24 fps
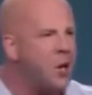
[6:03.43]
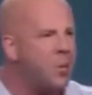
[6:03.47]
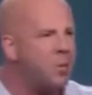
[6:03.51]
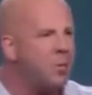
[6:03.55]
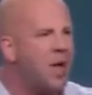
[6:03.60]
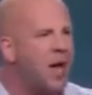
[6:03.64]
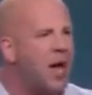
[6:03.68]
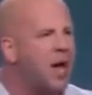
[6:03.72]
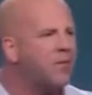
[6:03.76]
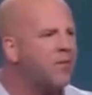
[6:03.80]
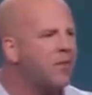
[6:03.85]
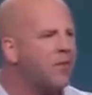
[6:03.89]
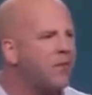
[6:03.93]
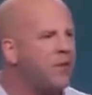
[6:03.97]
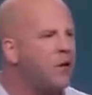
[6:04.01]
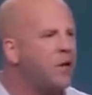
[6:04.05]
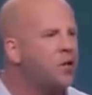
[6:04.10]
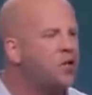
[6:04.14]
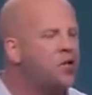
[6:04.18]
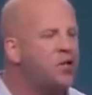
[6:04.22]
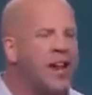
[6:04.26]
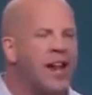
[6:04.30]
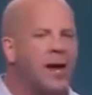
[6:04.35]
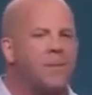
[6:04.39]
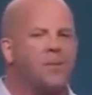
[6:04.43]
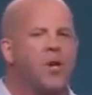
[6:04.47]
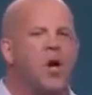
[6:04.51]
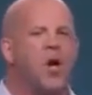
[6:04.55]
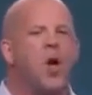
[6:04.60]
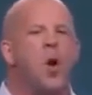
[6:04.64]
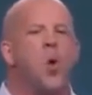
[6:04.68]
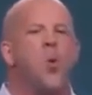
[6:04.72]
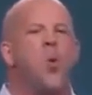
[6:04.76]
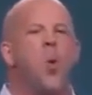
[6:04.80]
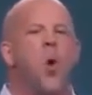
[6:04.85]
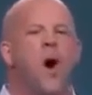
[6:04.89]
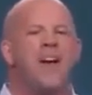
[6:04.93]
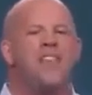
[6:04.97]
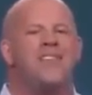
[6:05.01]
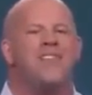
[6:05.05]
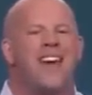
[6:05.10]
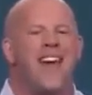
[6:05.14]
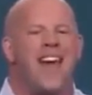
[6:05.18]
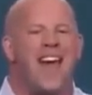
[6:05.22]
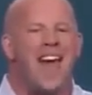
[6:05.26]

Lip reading: You're applying for food stamps. What the